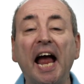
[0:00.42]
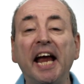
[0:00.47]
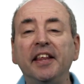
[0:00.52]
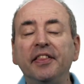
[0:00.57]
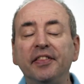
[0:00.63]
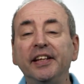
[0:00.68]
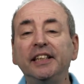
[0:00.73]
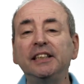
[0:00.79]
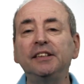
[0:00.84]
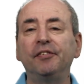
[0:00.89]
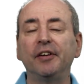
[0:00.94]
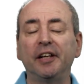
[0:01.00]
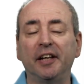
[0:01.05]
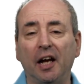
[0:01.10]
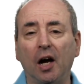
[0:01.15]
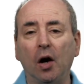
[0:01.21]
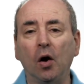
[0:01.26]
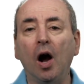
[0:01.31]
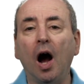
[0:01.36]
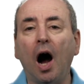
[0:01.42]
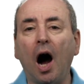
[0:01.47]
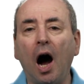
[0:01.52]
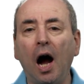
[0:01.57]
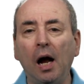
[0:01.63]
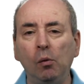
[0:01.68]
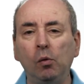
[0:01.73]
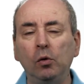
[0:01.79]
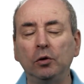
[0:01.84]
In this video,
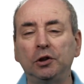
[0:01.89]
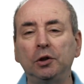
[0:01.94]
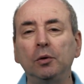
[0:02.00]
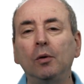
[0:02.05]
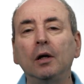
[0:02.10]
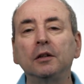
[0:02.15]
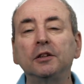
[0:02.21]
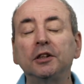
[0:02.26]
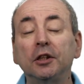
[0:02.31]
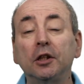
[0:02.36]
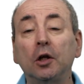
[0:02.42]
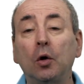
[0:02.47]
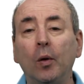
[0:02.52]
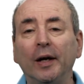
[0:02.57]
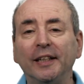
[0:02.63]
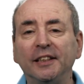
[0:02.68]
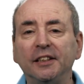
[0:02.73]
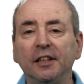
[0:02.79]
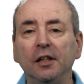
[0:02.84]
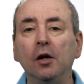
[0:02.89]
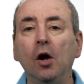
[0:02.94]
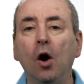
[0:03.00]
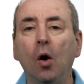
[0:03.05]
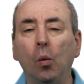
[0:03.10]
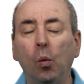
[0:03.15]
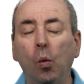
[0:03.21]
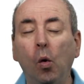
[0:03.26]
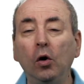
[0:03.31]
I want to answer the question,
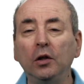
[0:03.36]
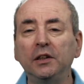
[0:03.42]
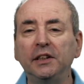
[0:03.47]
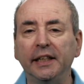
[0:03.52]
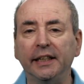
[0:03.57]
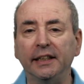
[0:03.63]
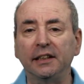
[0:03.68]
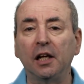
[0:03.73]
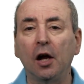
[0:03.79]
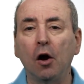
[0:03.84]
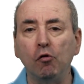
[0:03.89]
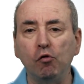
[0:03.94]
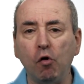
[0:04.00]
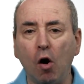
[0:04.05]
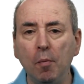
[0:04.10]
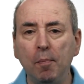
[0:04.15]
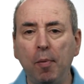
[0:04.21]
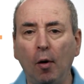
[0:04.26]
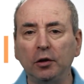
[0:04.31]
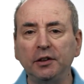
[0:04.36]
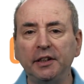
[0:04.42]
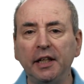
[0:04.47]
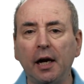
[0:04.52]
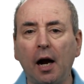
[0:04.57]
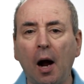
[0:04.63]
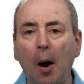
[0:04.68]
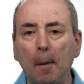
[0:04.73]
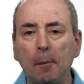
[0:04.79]
what is
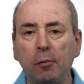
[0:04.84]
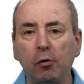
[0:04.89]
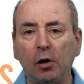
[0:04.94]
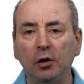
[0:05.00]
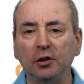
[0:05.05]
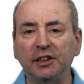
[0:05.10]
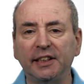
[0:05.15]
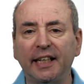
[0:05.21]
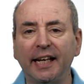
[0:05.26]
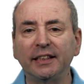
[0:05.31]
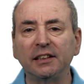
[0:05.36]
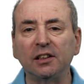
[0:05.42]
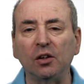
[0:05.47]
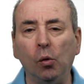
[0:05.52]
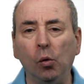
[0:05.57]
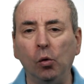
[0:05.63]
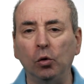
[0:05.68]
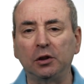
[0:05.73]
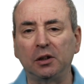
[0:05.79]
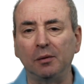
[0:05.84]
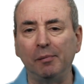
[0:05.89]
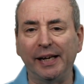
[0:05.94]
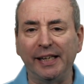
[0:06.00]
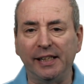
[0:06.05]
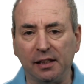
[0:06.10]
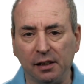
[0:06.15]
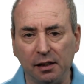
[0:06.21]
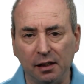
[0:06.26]
robotic process
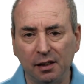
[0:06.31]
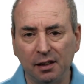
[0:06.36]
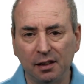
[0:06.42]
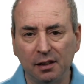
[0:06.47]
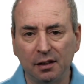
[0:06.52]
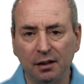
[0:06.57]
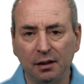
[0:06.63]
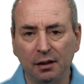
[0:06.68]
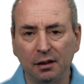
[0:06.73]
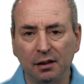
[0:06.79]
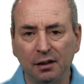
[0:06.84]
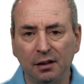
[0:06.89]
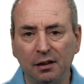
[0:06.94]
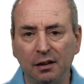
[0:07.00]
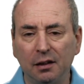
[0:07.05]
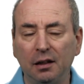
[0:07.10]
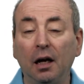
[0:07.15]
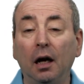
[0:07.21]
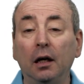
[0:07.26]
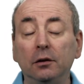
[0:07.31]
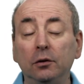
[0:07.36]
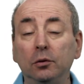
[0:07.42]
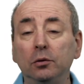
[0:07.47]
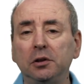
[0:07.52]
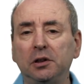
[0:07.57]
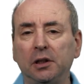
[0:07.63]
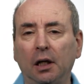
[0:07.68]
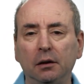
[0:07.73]
automation? And
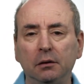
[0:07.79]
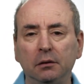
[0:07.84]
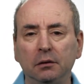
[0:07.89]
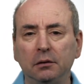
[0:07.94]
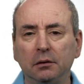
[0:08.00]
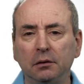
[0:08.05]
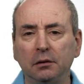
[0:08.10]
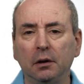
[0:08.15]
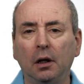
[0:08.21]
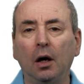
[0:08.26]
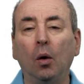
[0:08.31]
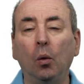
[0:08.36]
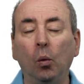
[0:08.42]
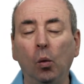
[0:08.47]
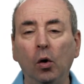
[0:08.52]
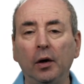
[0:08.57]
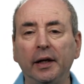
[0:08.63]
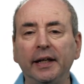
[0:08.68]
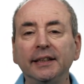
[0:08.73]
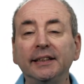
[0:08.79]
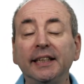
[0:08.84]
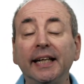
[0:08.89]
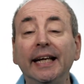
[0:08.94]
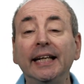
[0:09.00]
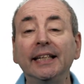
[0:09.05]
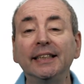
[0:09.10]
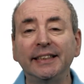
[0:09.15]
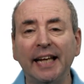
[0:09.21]
also, what is
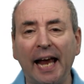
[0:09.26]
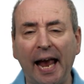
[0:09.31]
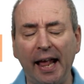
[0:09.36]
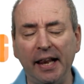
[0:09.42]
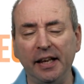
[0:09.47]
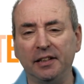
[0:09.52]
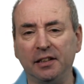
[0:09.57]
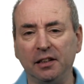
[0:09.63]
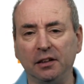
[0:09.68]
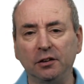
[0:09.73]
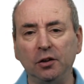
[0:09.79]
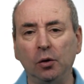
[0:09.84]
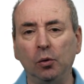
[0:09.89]
intelligent